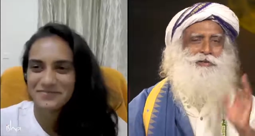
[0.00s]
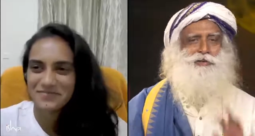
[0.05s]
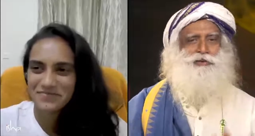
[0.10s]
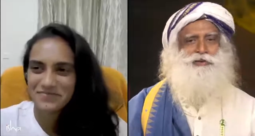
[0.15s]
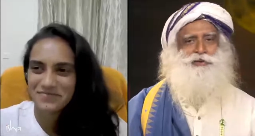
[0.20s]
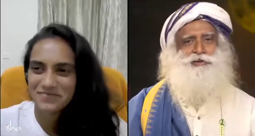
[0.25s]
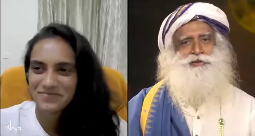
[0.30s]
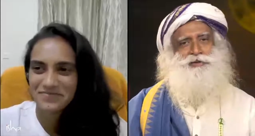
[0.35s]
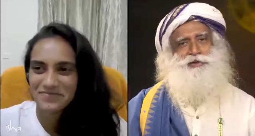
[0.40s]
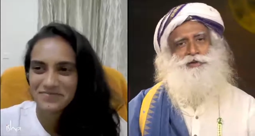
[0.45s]

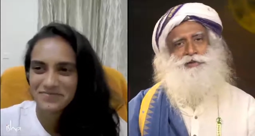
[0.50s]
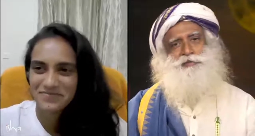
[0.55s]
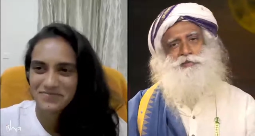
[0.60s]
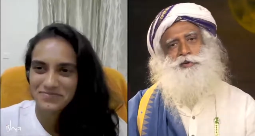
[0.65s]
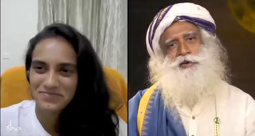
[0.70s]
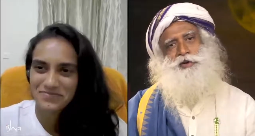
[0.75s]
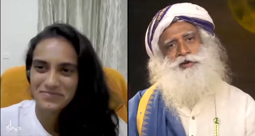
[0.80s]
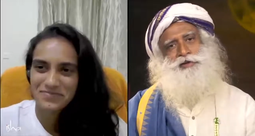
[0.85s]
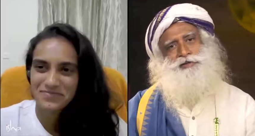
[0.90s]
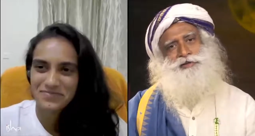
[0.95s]
Speaker 1: doing to these
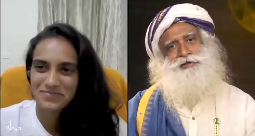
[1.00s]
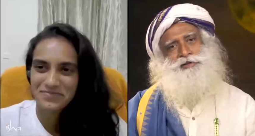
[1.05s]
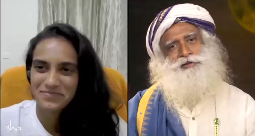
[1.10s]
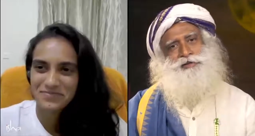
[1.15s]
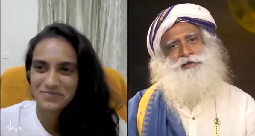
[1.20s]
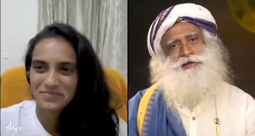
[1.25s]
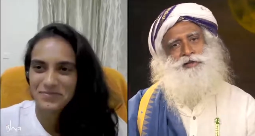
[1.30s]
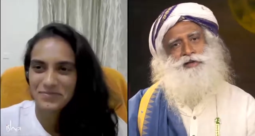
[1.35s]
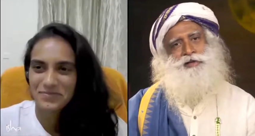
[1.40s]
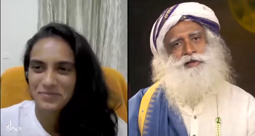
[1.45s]
boys
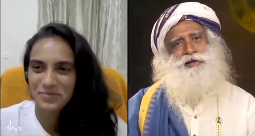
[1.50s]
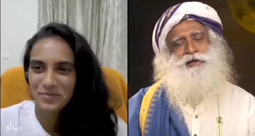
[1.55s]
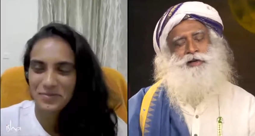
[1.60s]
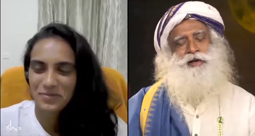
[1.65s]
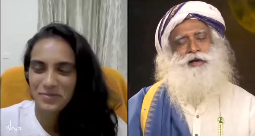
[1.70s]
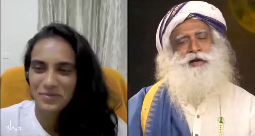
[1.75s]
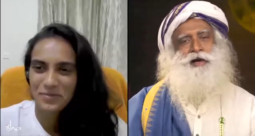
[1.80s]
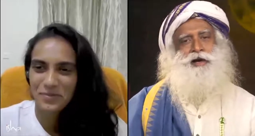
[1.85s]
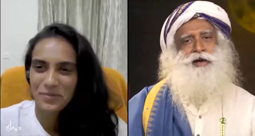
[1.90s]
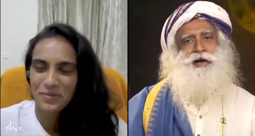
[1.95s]

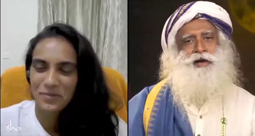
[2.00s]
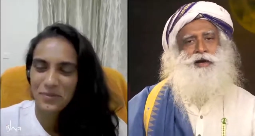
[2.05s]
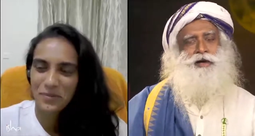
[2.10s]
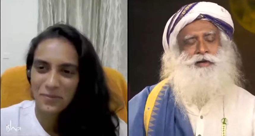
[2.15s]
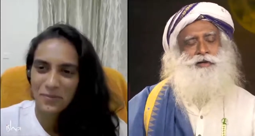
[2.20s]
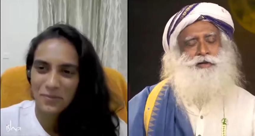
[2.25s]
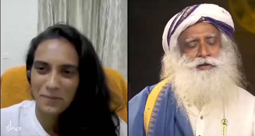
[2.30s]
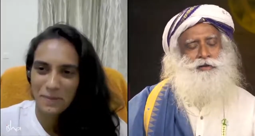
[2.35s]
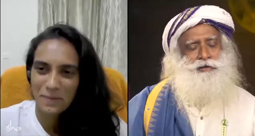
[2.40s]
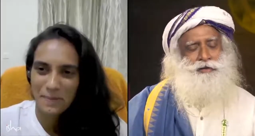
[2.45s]

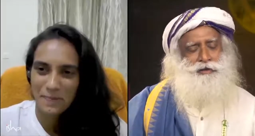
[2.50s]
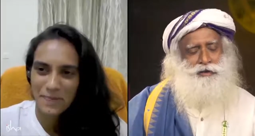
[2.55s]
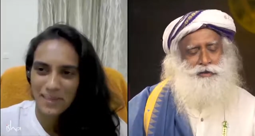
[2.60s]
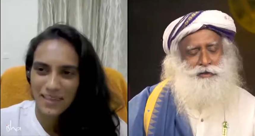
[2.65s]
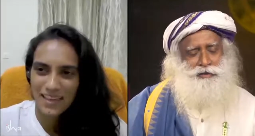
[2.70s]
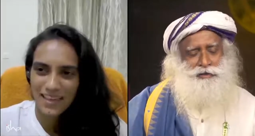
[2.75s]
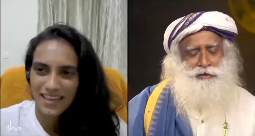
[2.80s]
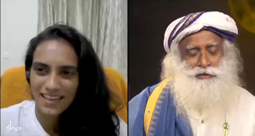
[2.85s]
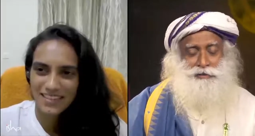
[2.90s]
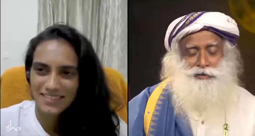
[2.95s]
and
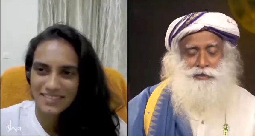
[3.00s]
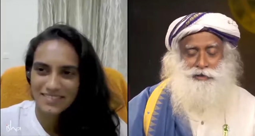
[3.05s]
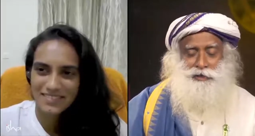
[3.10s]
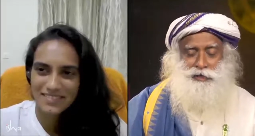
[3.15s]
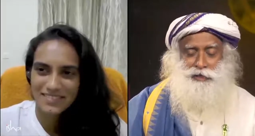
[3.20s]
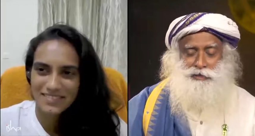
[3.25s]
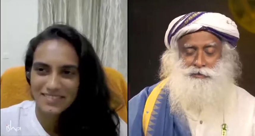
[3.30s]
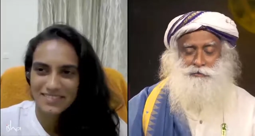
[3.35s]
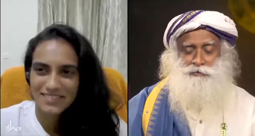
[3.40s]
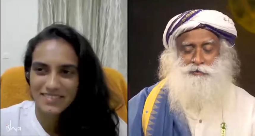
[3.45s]
then they said,
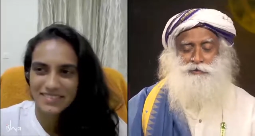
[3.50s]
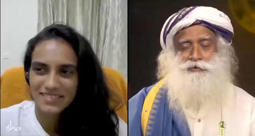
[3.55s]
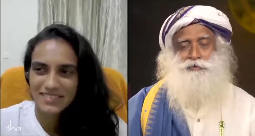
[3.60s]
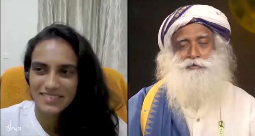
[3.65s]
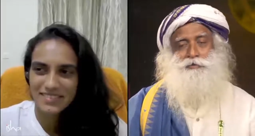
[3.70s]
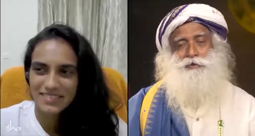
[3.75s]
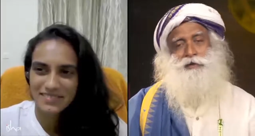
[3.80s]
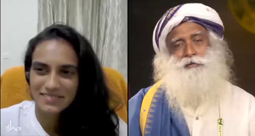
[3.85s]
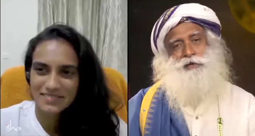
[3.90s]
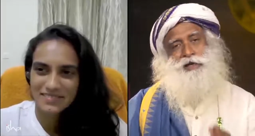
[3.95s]
asked me to
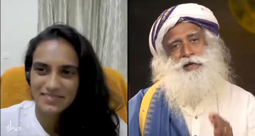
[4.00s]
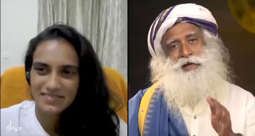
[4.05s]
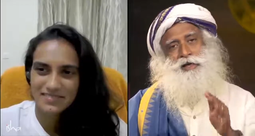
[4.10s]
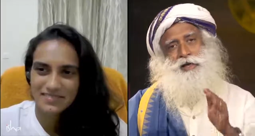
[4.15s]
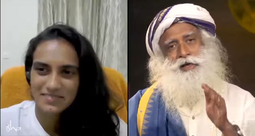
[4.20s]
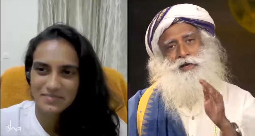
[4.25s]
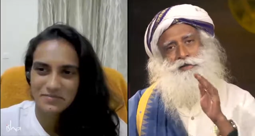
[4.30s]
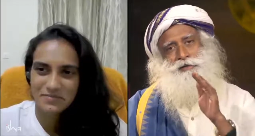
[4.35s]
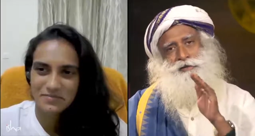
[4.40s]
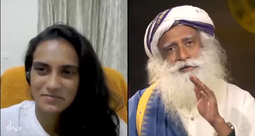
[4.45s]
speak. I
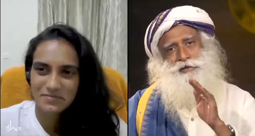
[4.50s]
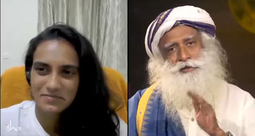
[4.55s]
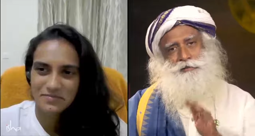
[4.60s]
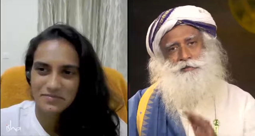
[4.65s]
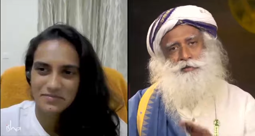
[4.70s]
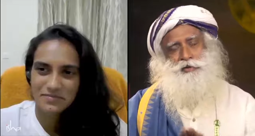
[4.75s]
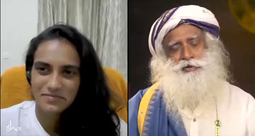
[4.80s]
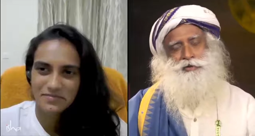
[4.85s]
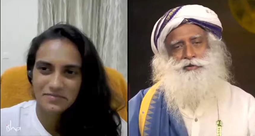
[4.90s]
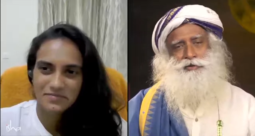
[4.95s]
asked these
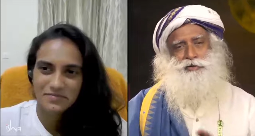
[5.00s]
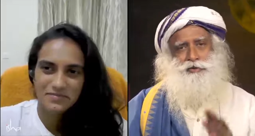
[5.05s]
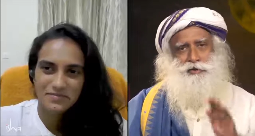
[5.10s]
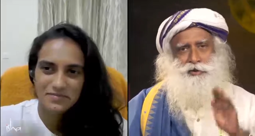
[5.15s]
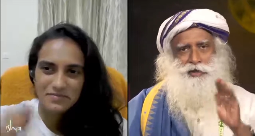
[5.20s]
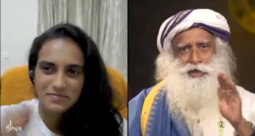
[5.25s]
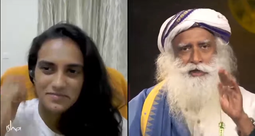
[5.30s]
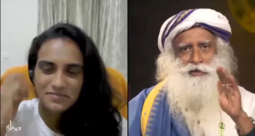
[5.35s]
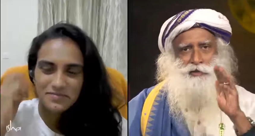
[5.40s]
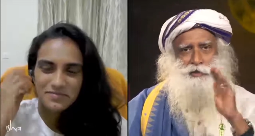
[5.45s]
boys, "Do
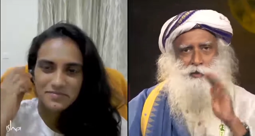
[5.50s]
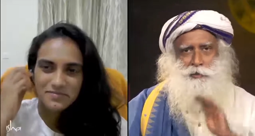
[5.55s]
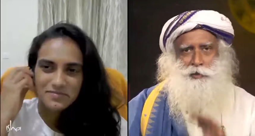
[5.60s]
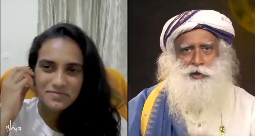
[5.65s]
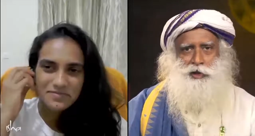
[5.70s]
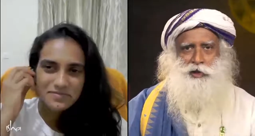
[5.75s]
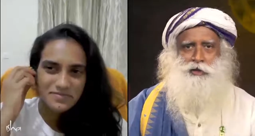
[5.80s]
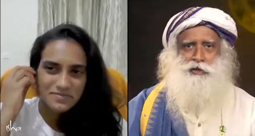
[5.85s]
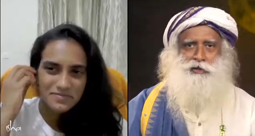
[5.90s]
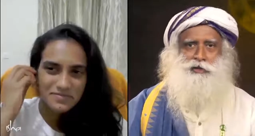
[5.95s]
you like to
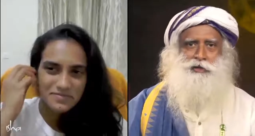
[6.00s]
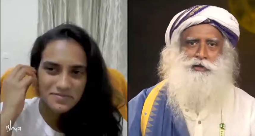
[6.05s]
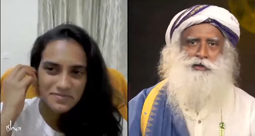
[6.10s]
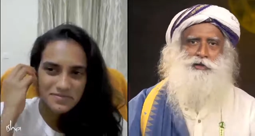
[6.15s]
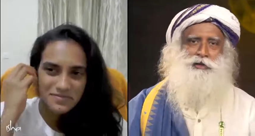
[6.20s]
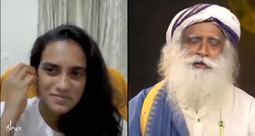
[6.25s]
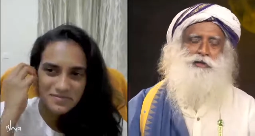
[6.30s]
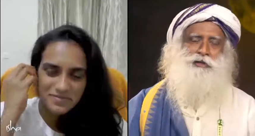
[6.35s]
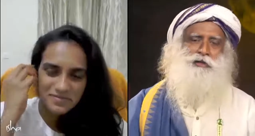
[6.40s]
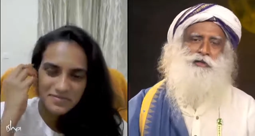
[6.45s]
play
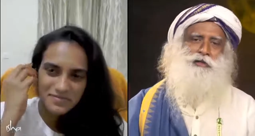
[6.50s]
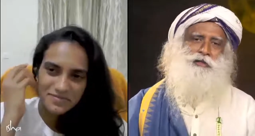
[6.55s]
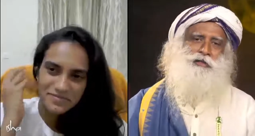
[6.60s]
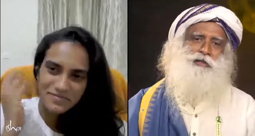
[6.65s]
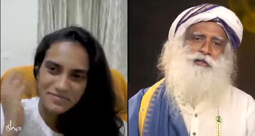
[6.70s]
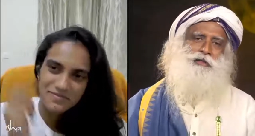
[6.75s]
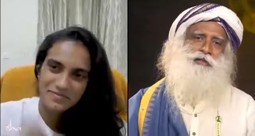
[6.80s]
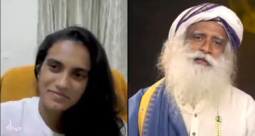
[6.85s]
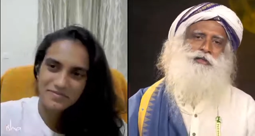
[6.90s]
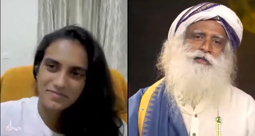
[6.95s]
hockey?"
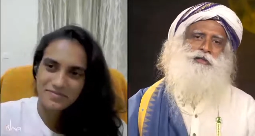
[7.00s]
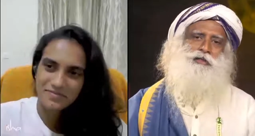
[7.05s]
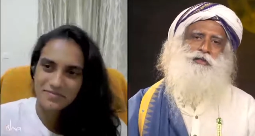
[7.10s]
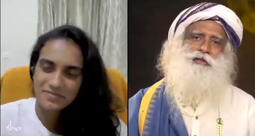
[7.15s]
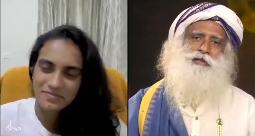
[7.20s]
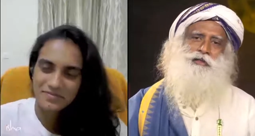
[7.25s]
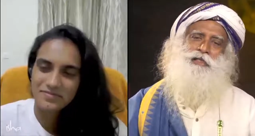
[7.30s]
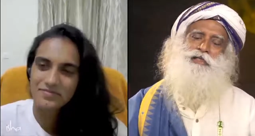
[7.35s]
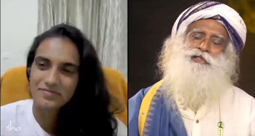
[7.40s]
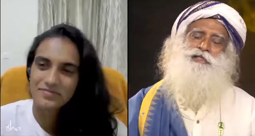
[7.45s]

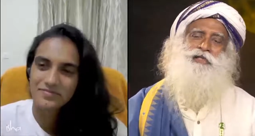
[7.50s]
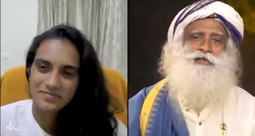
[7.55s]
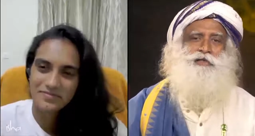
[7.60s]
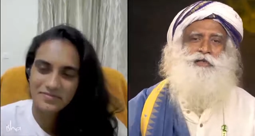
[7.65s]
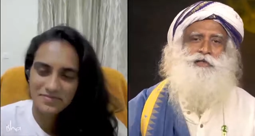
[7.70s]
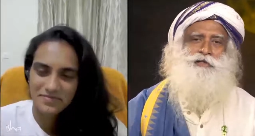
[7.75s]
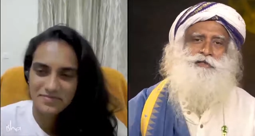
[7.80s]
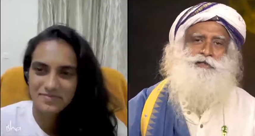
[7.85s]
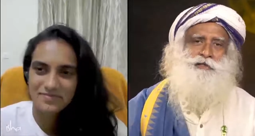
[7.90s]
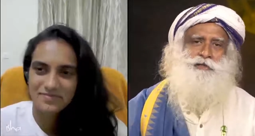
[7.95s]
They say,
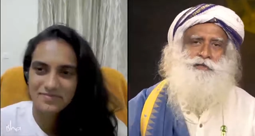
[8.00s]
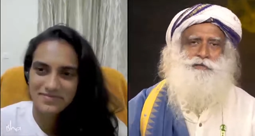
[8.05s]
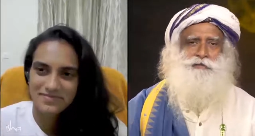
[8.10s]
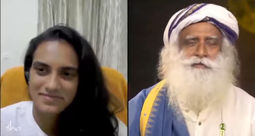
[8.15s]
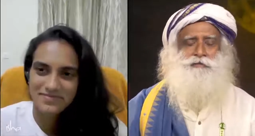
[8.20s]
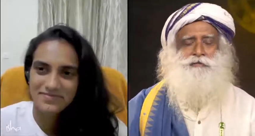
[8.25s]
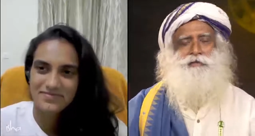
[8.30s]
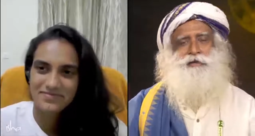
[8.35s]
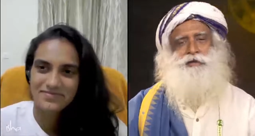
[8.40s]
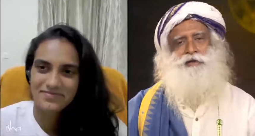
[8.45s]
"Yes."
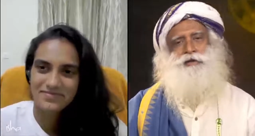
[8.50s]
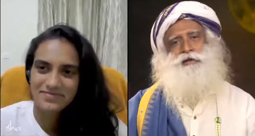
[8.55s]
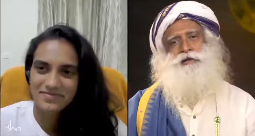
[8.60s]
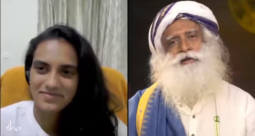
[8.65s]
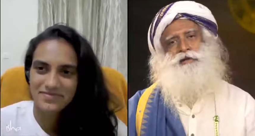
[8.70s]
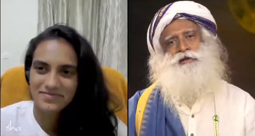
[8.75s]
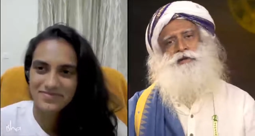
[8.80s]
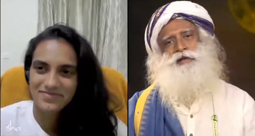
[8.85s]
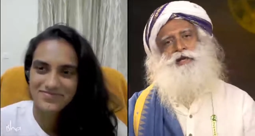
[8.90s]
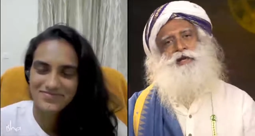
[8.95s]

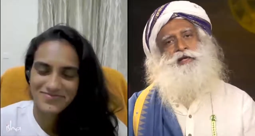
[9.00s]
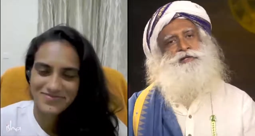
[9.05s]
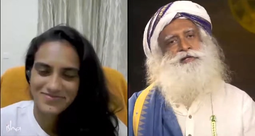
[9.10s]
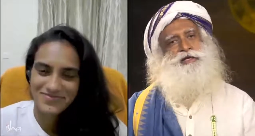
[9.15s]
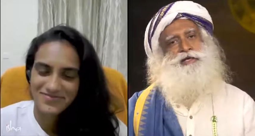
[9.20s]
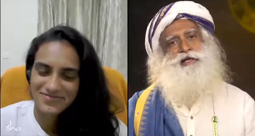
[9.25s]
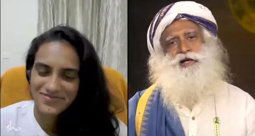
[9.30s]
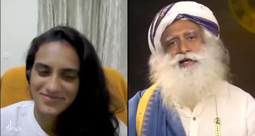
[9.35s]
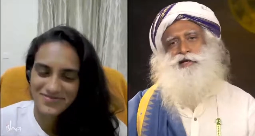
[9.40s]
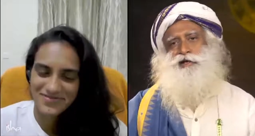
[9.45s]
Then I
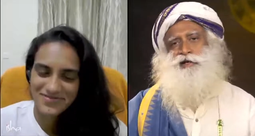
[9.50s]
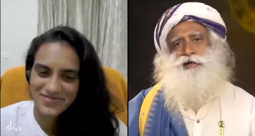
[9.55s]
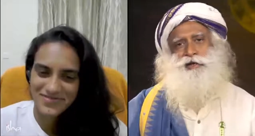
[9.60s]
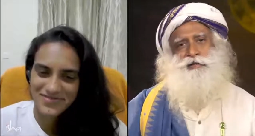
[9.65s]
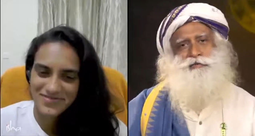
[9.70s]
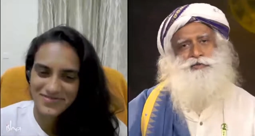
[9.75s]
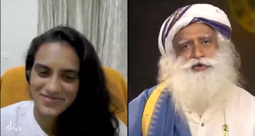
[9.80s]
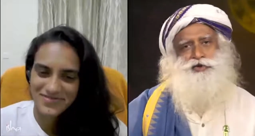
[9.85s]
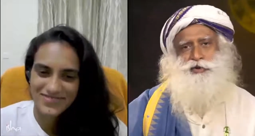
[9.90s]
said, I, I'm